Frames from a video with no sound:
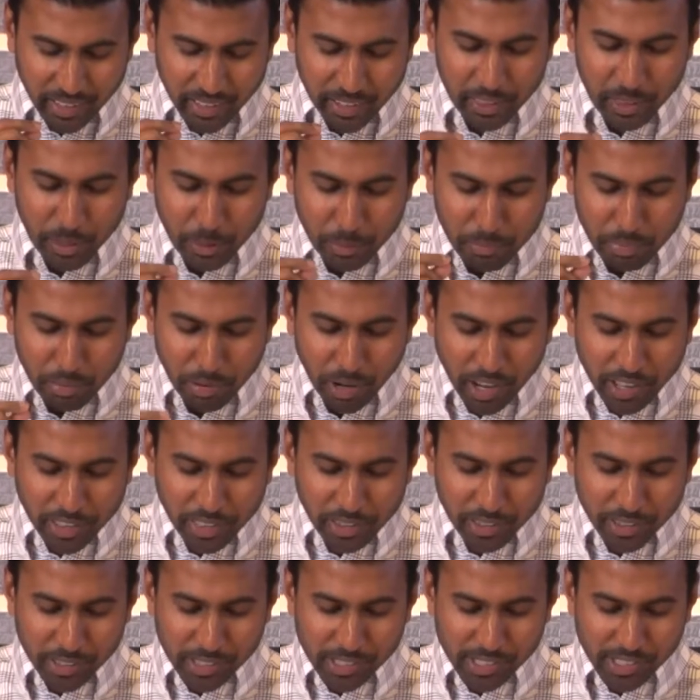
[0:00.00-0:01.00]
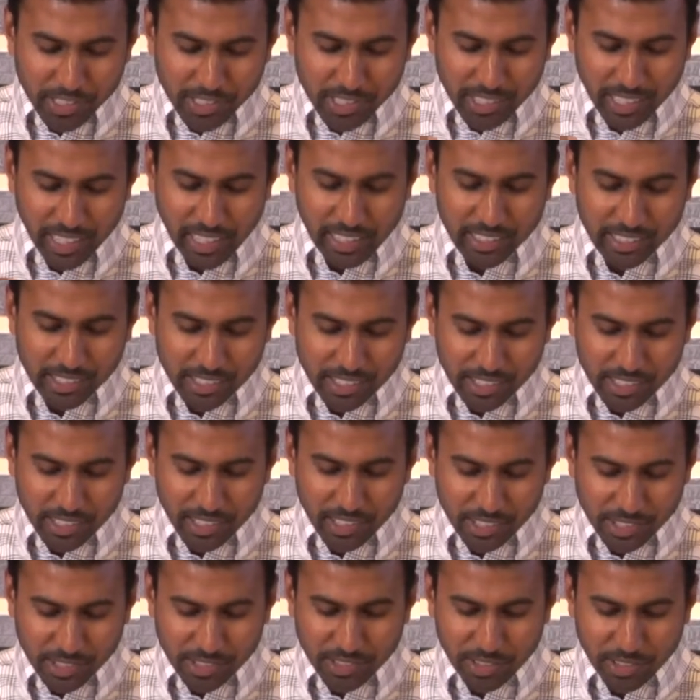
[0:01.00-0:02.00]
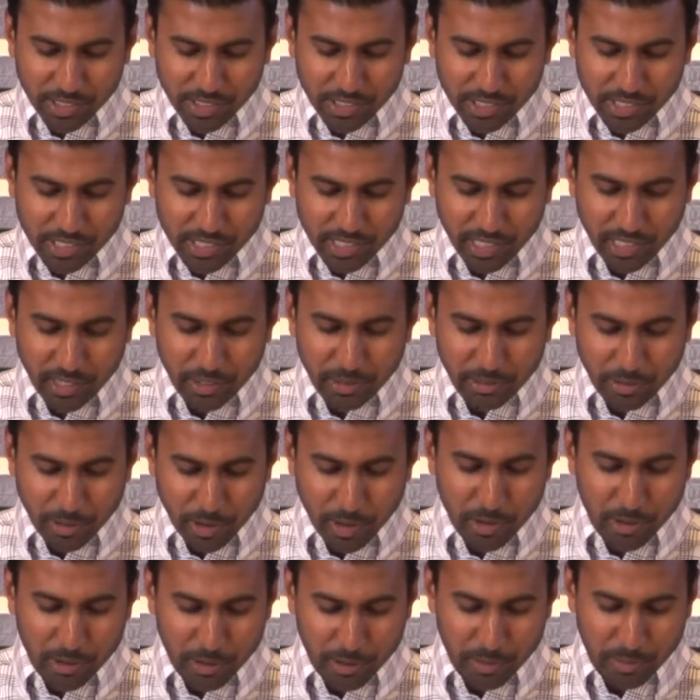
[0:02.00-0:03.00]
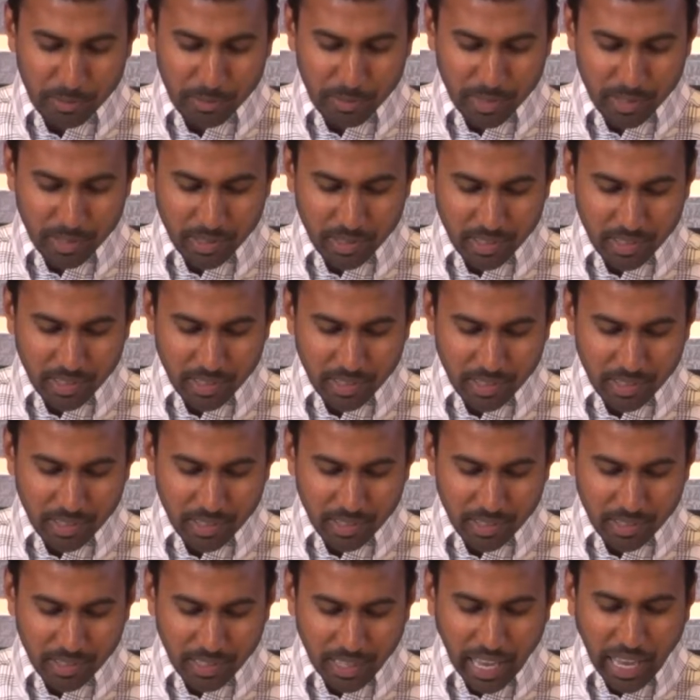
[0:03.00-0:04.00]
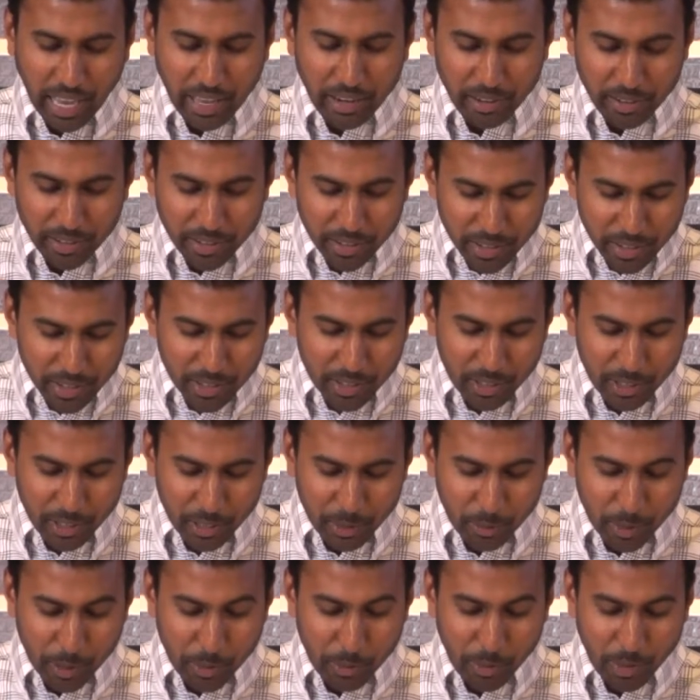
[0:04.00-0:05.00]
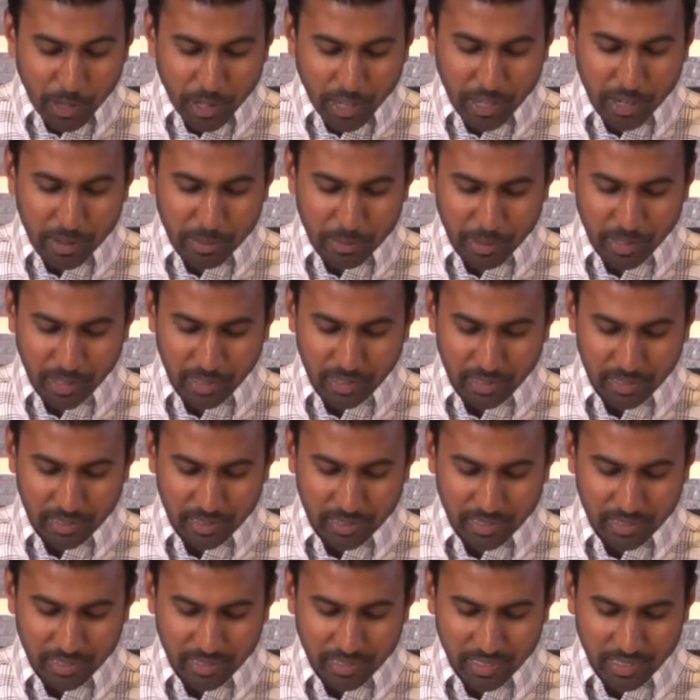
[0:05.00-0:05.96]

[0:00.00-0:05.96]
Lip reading: And the brothers and sisters in Rome had heard we were coming,